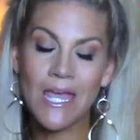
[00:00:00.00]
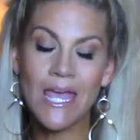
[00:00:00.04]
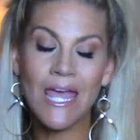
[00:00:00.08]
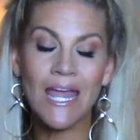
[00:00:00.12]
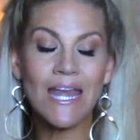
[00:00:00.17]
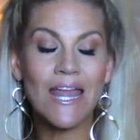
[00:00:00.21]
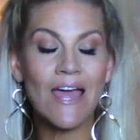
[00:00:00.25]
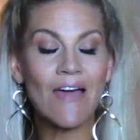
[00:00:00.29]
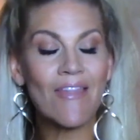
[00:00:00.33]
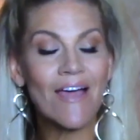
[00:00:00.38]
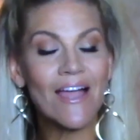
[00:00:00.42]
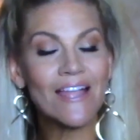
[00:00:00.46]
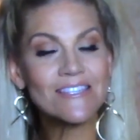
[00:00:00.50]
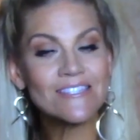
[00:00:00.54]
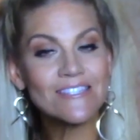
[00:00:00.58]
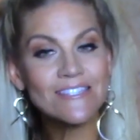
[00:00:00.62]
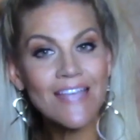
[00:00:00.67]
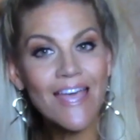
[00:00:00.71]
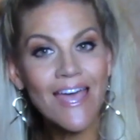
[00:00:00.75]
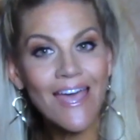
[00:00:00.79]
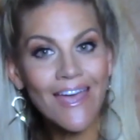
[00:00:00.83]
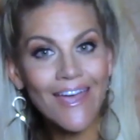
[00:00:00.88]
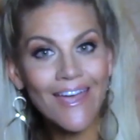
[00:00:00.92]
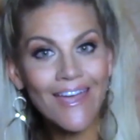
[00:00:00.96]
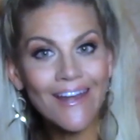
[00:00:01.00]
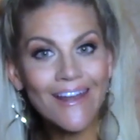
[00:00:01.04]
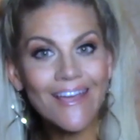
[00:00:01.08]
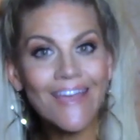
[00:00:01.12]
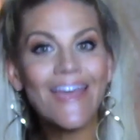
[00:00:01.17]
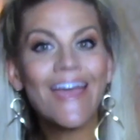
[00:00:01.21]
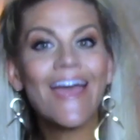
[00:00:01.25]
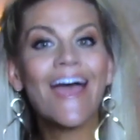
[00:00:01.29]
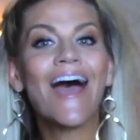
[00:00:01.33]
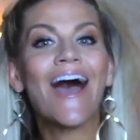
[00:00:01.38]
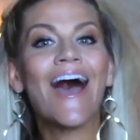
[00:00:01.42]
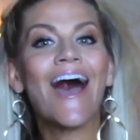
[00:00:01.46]
Now, that said,
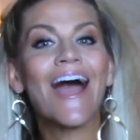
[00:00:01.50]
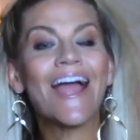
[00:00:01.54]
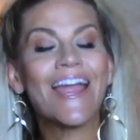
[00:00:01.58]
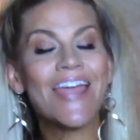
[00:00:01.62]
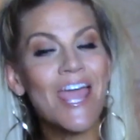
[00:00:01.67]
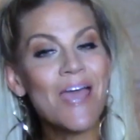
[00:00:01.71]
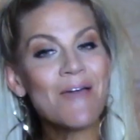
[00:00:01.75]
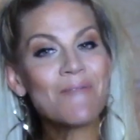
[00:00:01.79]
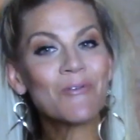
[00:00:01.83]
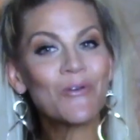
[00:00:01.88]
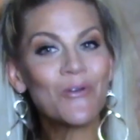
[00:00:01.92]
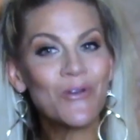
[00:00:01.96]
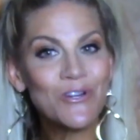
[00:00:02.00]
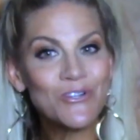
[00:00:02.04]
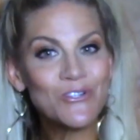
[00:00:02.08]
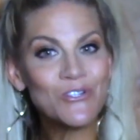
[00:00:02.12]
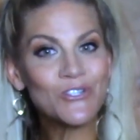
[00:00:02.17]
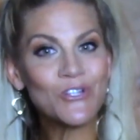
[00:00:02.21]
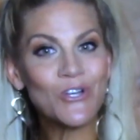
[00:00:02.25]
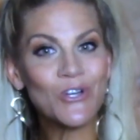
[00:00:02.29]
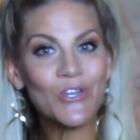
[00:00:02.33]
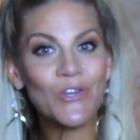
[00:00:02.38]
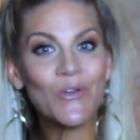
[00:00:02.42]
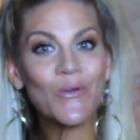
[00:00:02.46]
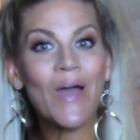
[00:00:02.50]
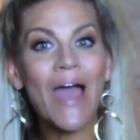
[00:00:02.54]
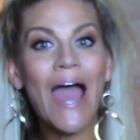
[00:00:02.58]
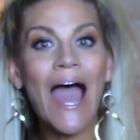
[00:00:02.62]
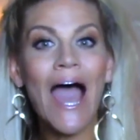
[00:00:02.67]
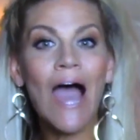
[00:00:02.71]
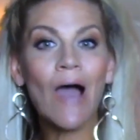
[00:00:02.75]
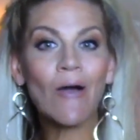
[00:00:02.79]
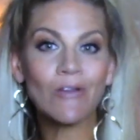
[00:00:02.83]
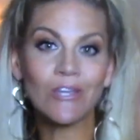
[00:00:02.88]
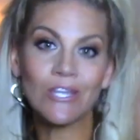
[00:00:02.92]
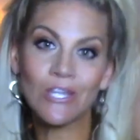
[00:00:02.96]
I am going to show you
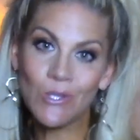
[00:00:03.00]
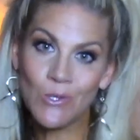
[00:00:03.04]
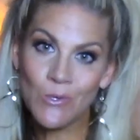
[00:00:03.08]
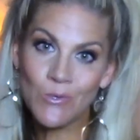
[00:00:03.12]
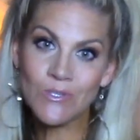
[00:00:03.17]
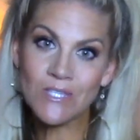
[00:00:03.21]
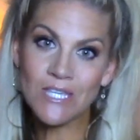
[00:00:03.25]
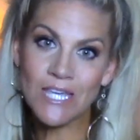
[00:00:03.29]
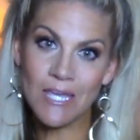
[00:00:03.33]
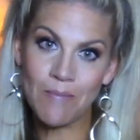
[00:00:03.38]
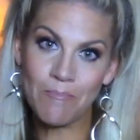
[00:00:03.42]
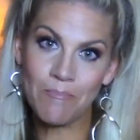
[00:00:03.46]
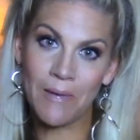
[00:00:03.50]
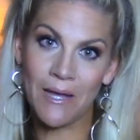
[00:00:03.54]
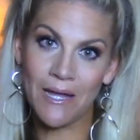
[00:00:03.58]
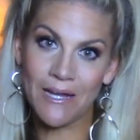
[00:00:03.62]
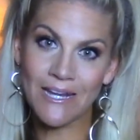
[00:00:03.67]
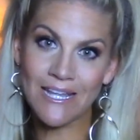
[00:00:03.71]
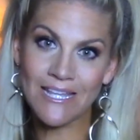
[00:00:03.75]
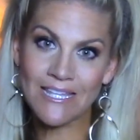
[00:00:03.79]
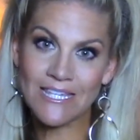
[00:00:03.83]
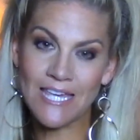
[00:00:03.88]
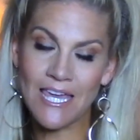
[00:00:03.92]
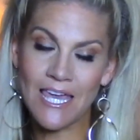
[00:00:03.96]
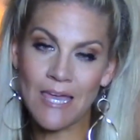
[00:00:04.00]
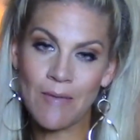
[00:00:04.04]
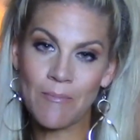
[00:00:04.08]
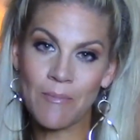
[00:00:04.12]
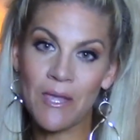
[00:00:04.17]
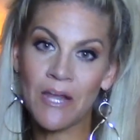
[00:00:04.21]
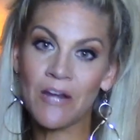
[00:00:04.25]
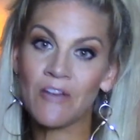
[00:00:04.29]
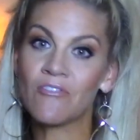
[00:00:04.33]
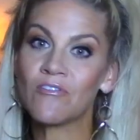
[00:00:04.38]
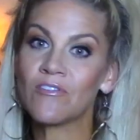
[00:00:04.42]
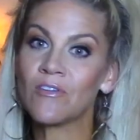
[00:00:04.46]
how to use heat bonding tape
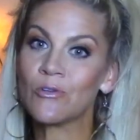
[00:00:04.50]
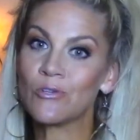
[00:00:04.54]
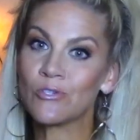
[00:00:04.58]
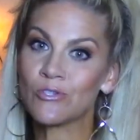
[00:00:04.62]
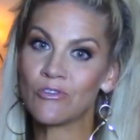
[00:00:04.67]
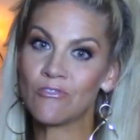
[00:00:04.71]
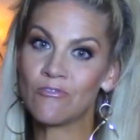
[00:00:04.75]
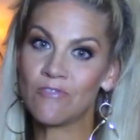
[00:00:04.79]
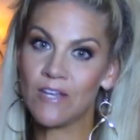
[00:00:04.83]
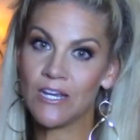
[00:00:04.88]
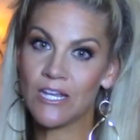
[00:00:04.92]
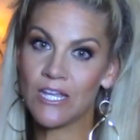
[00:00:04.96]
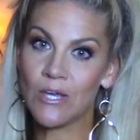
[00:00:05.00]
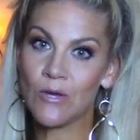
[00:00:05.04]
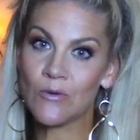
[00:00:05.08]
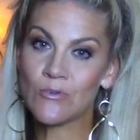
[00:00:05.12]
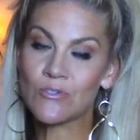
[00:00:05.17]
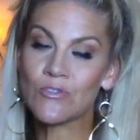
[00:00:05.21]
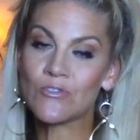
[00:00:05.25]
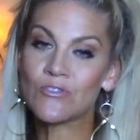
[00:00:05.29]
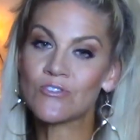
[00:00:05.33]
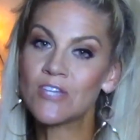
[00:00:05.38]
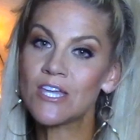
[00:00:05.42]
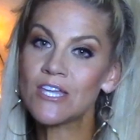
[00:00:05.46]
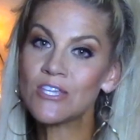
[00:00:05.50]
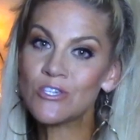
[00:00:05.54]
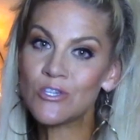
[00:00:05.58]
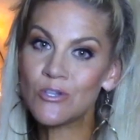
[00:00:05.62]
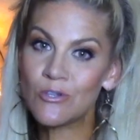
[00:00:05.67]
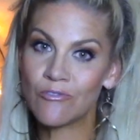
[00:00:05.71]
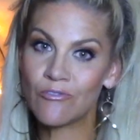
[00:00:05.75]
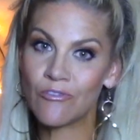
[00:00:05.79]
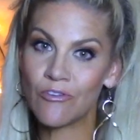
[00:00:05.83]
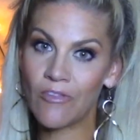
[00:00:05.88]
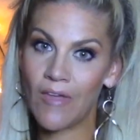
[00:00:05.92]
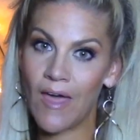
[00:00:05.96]
in a future video, so stay
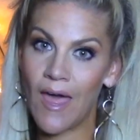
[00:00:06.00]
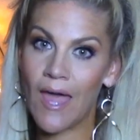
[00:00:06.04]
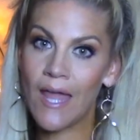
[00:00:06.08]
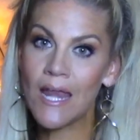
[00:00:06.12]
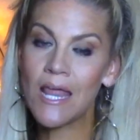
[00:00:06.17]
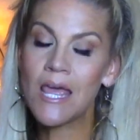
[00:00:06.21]
tuned for that.